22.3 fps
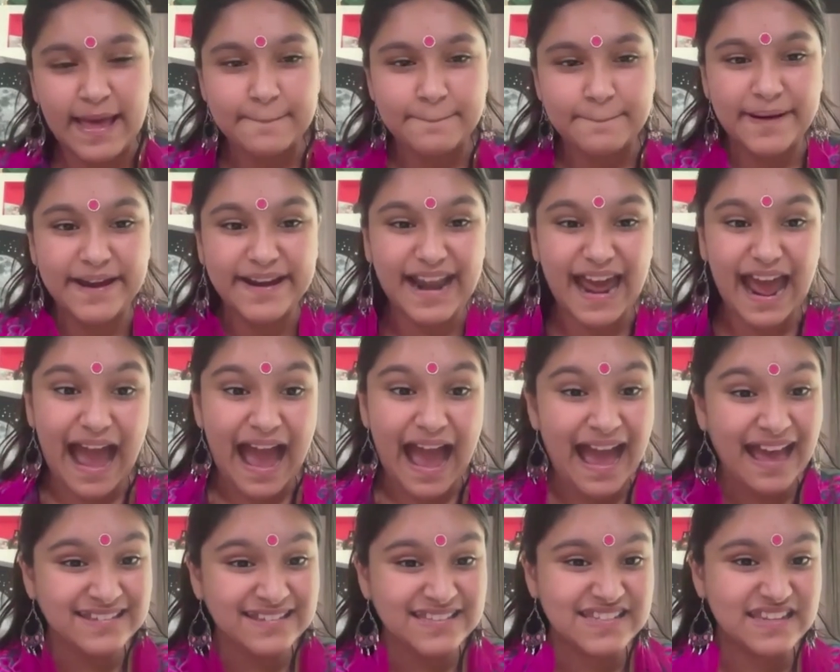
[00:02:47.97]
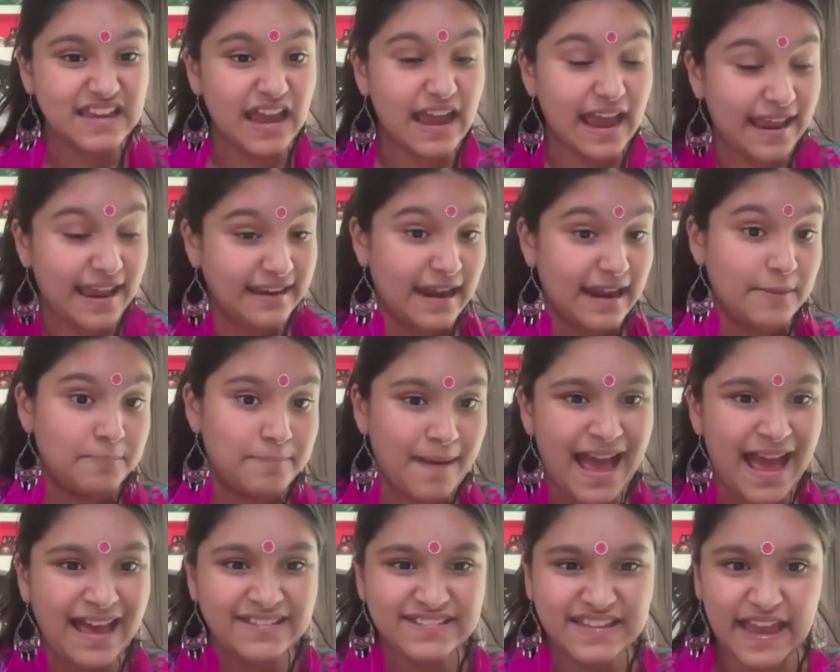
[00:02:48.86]
But as
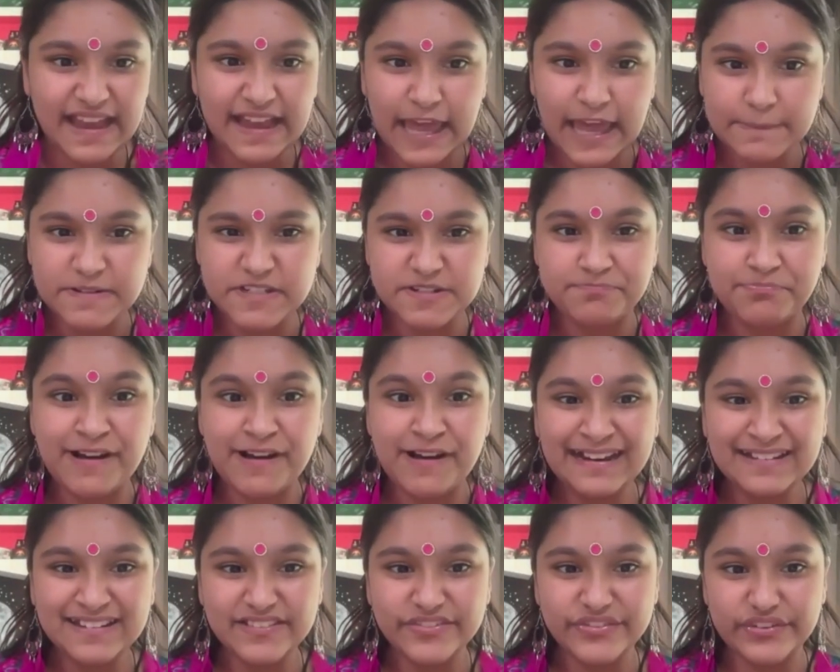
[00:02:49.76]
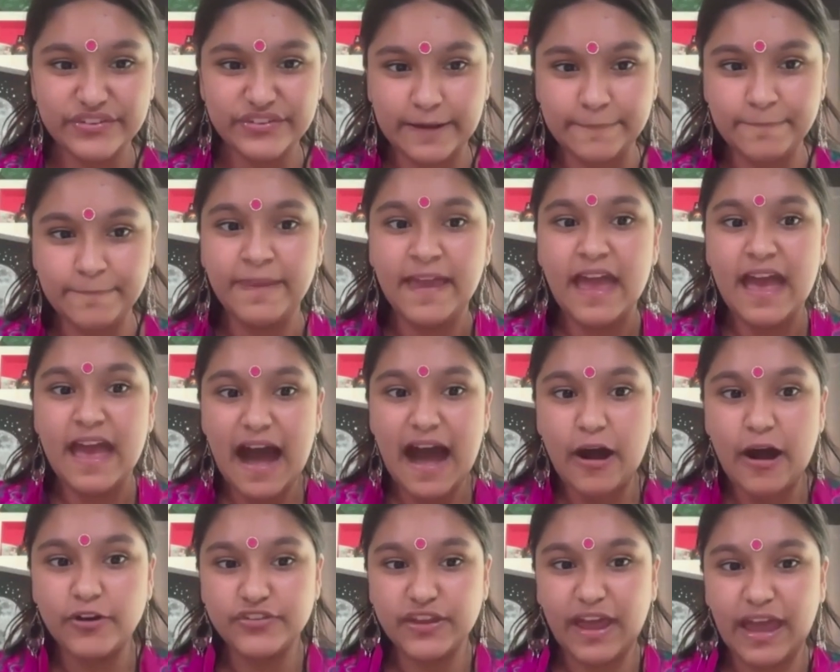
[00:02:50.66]
I kept practicing,
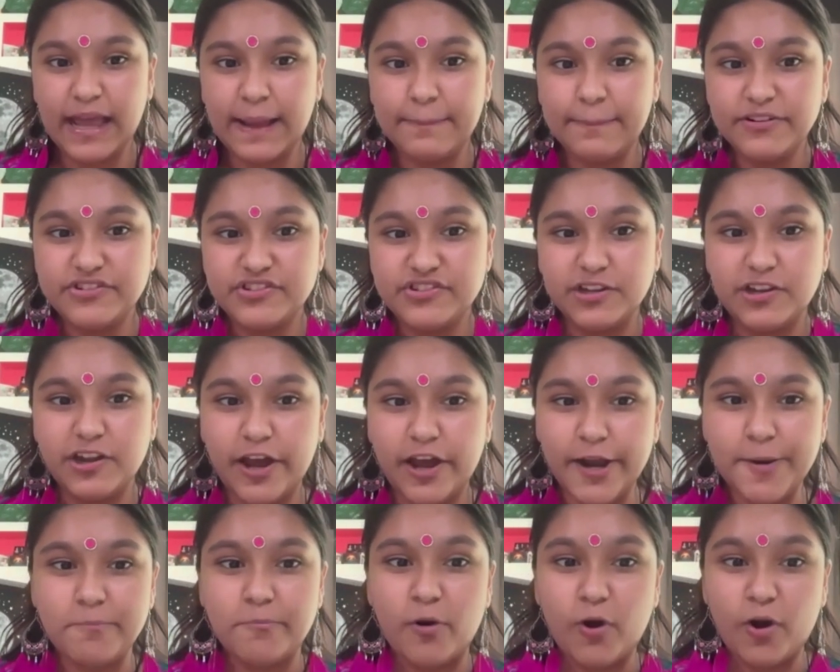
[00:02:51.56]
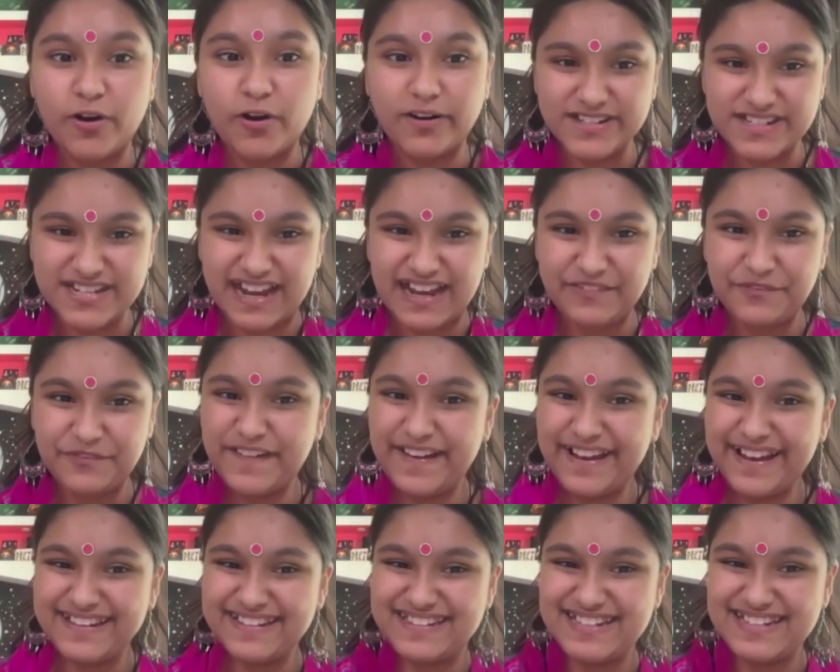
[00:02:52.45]
I was able to learn more
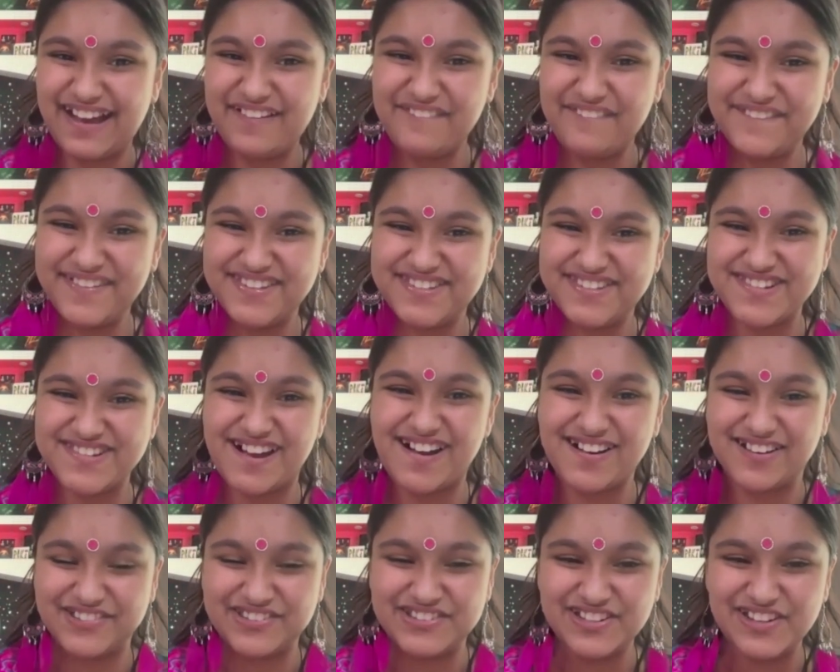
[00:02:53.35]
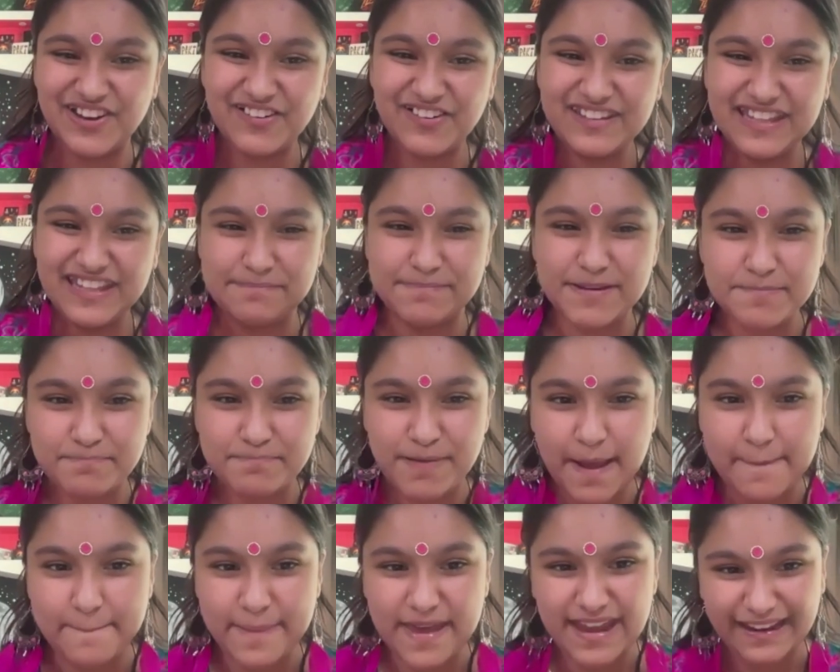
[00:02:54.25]
tougher and tougher songs slowly, bit
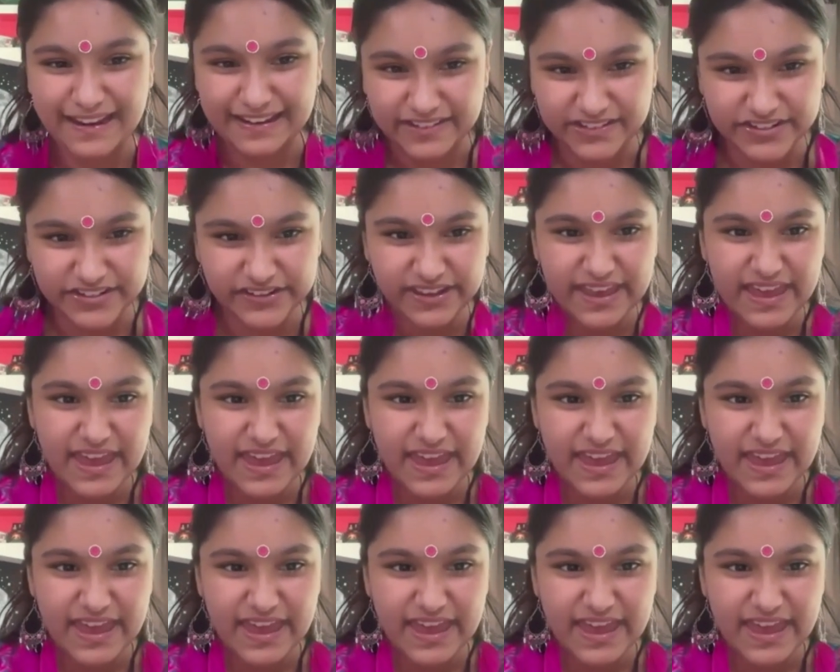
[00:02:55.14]
by bit.